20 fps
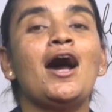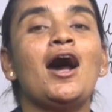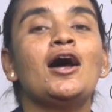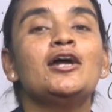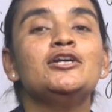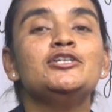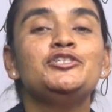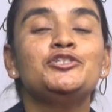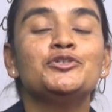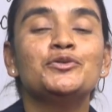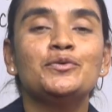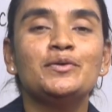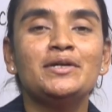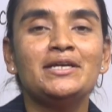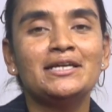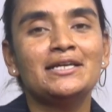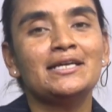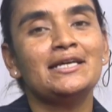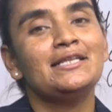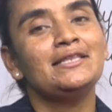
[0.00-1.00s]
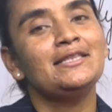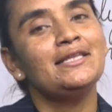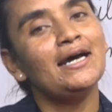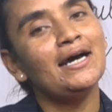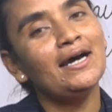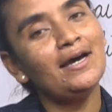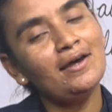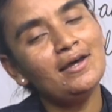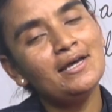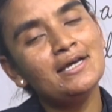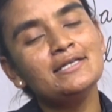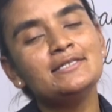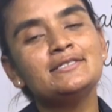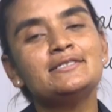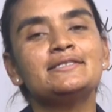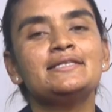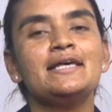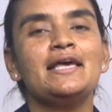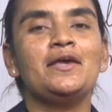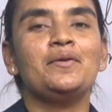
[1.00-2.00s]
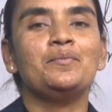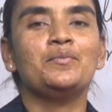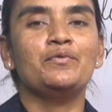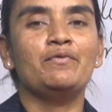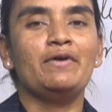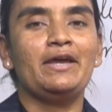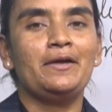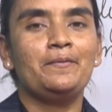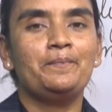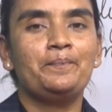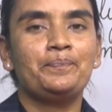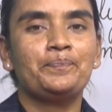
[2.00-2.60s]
are doing in the same way.